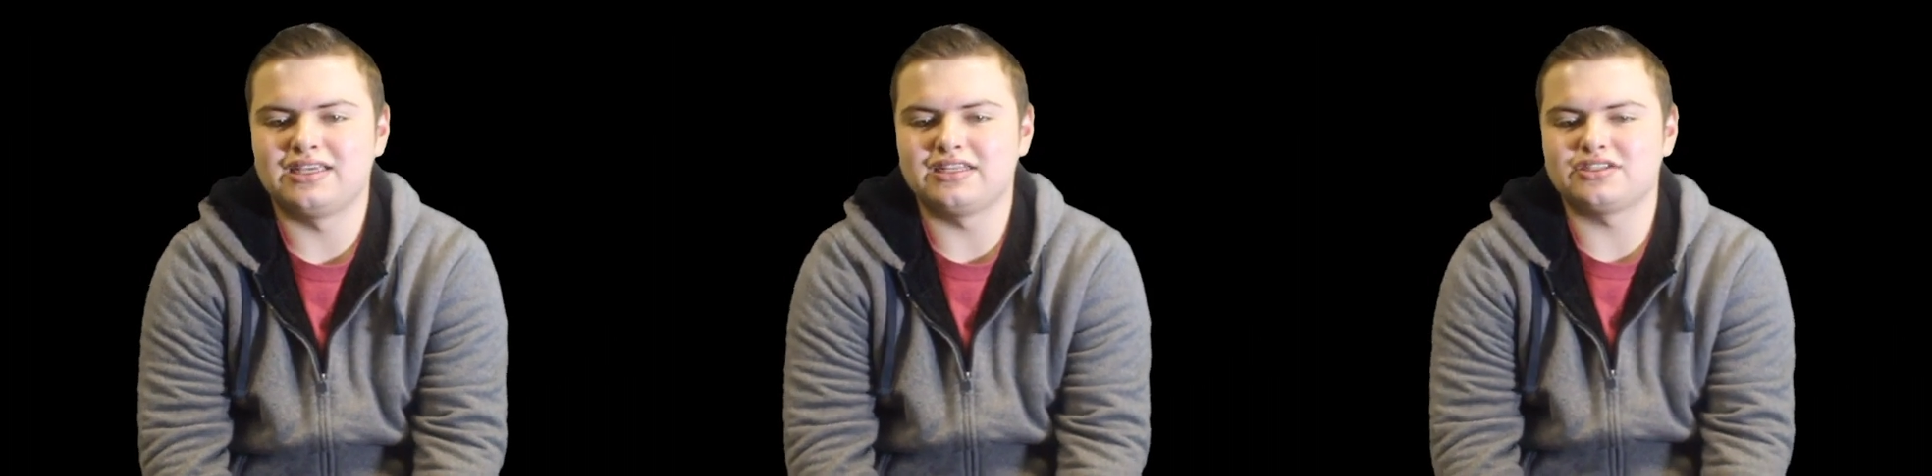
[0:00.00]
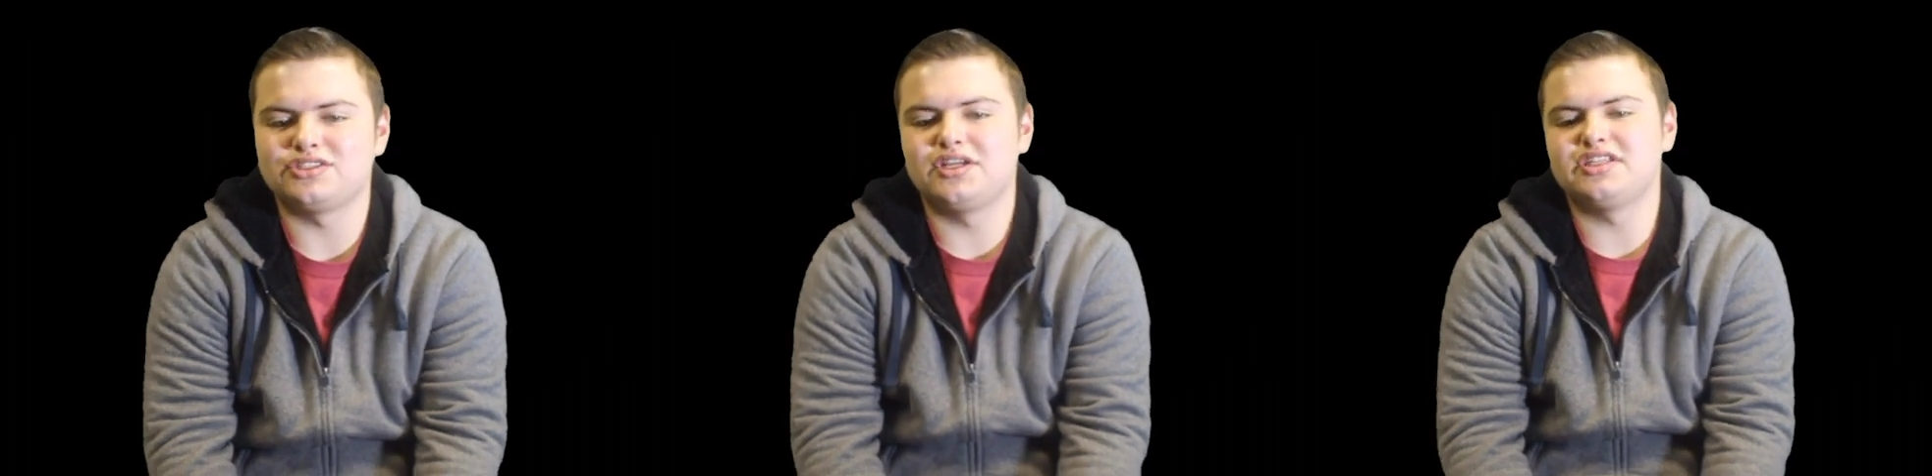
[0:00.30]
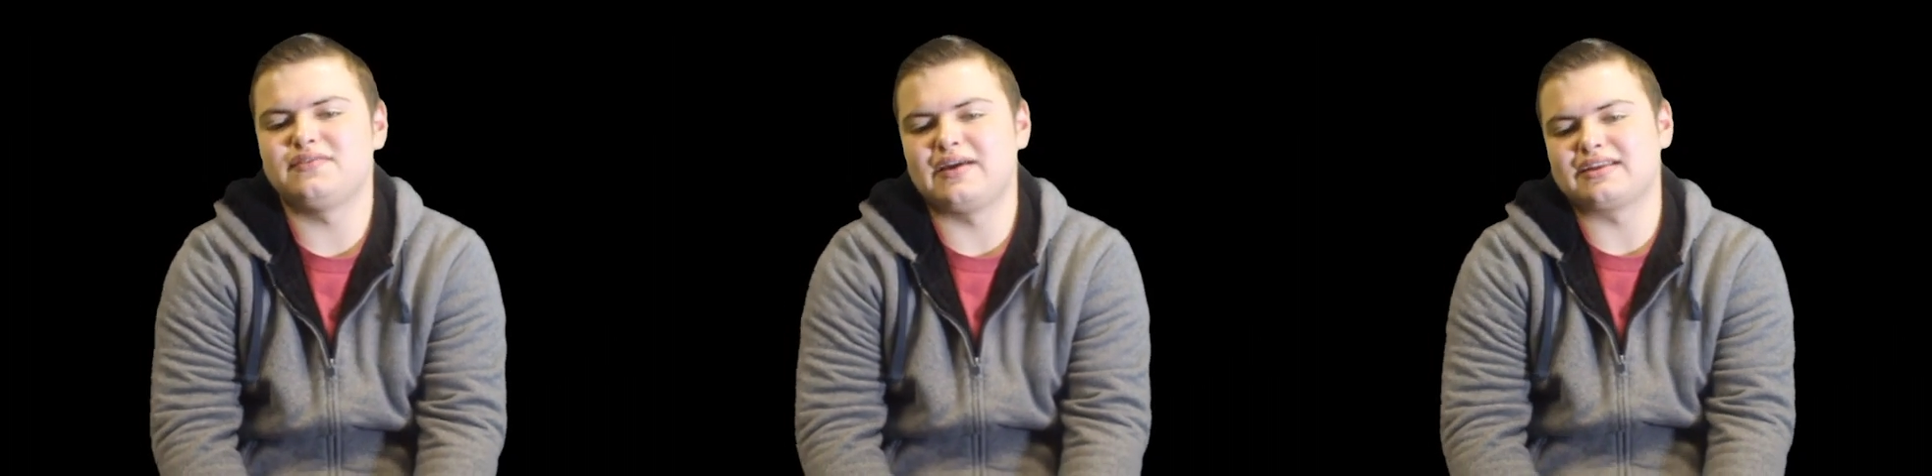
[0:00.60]
Teachers,
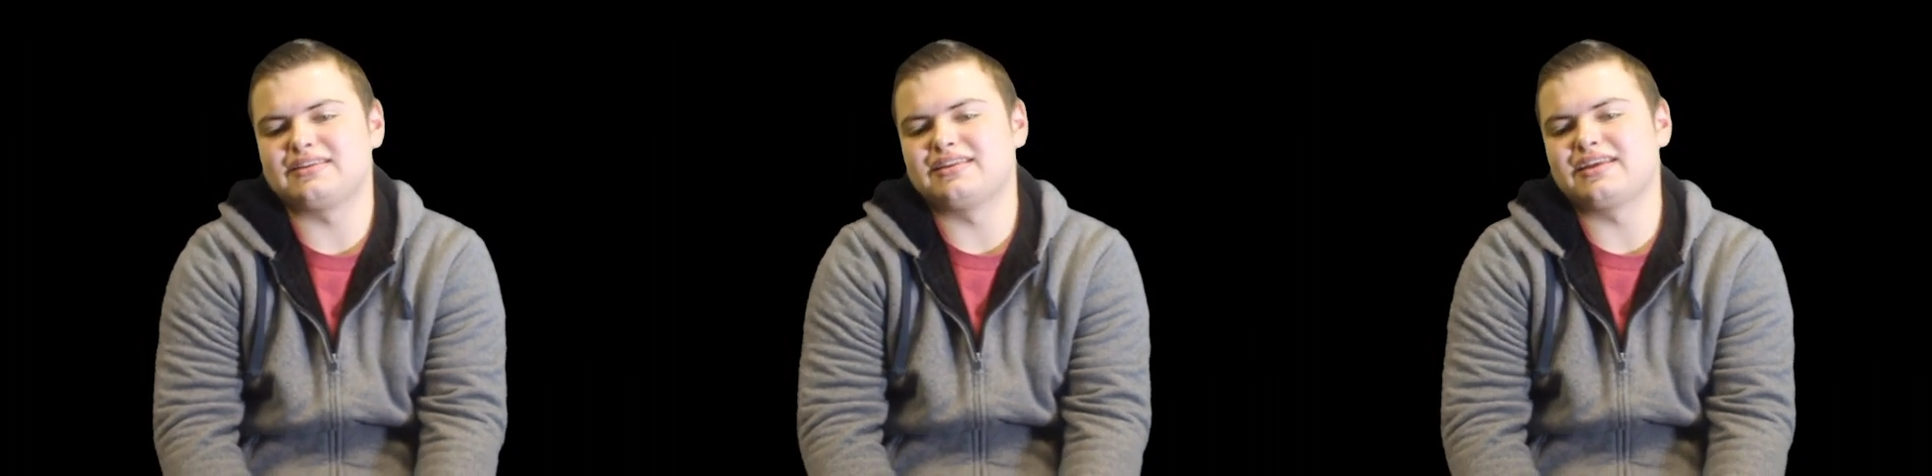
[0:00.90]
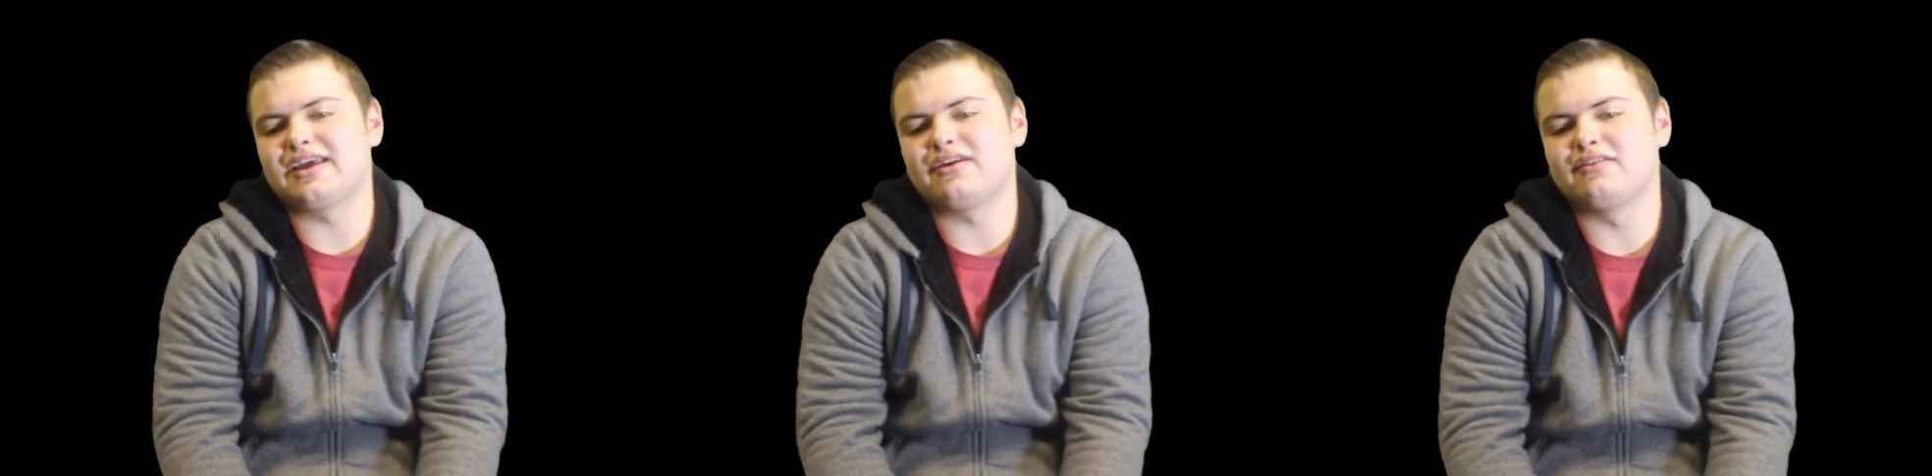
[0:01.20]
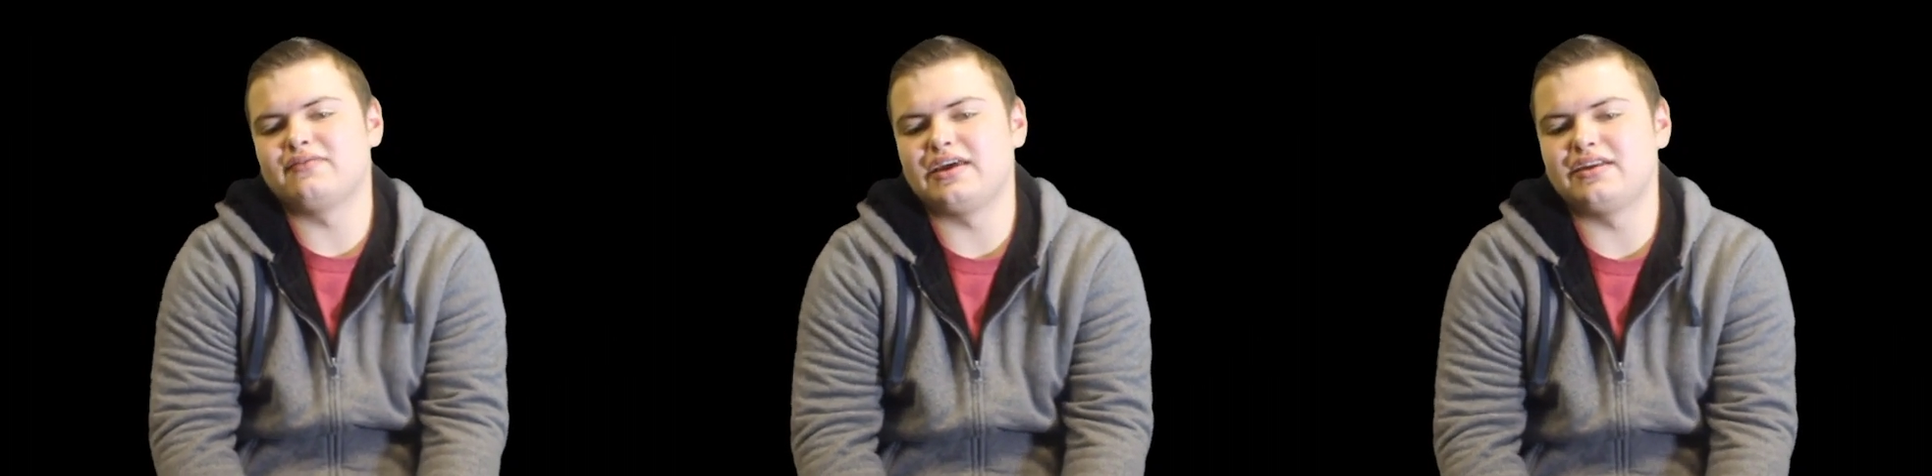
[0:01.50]
students, faculty, to get
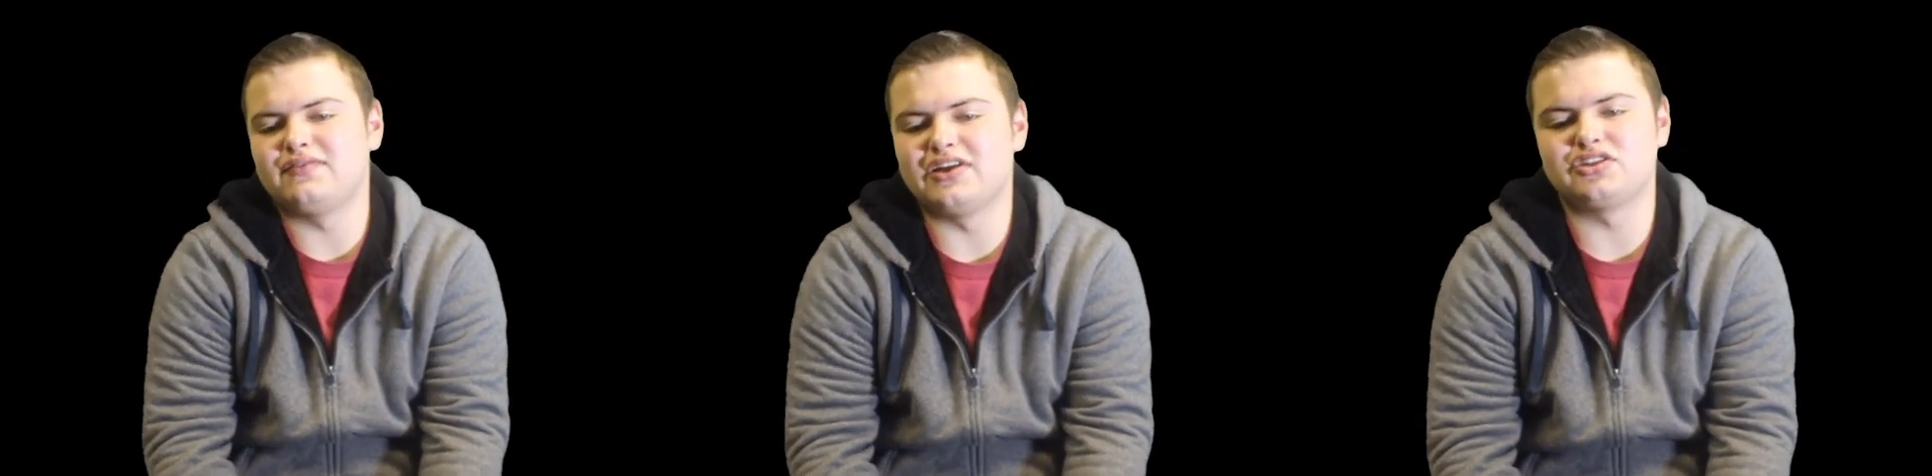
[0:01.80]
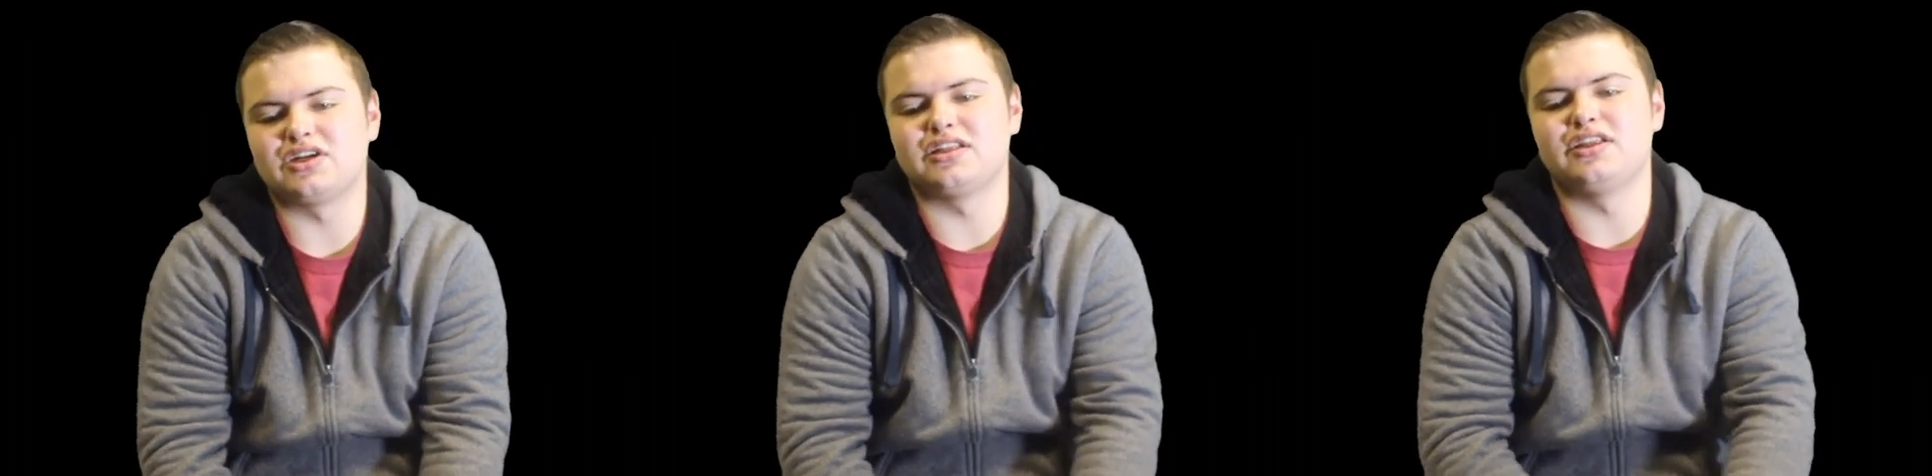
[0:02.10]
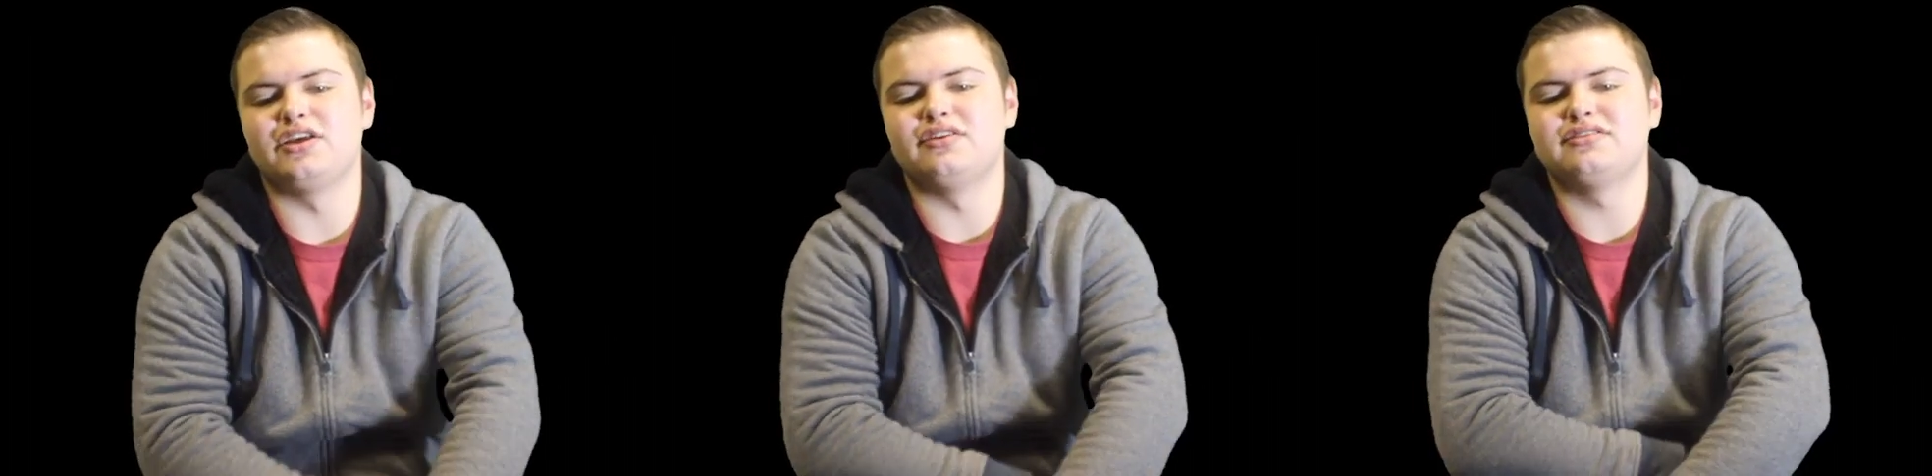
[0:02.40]
your event featured on
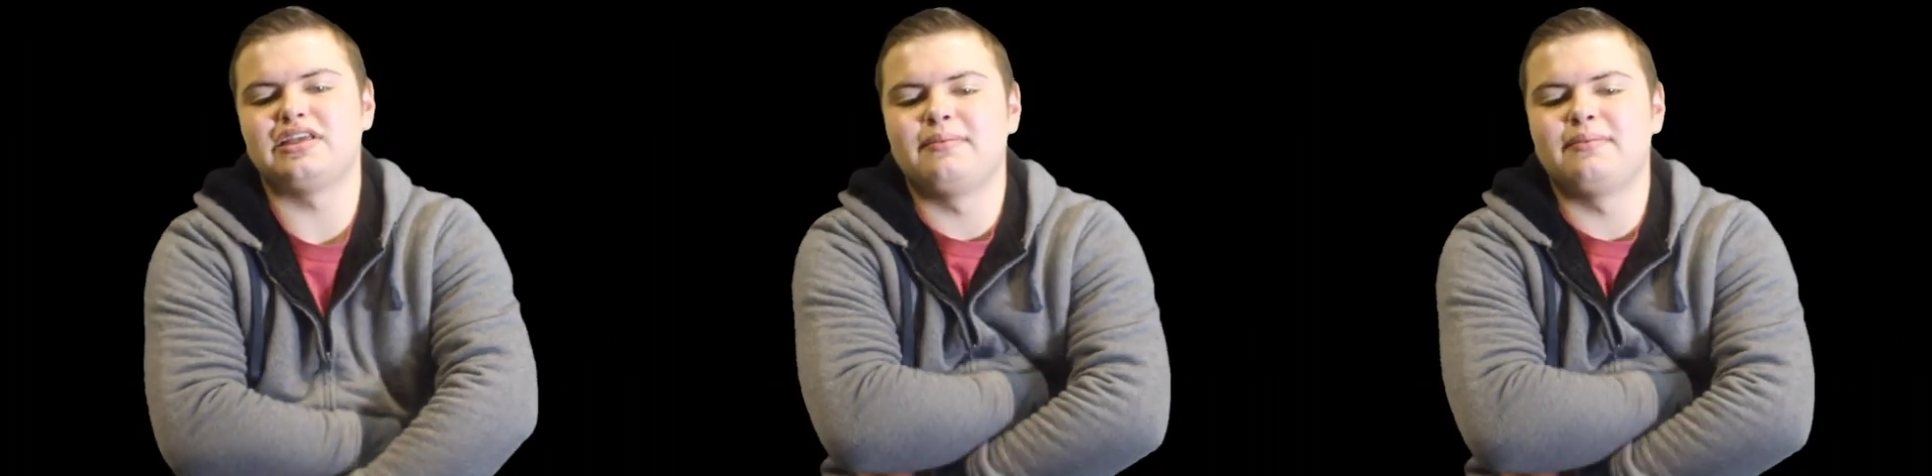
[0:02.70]
the news,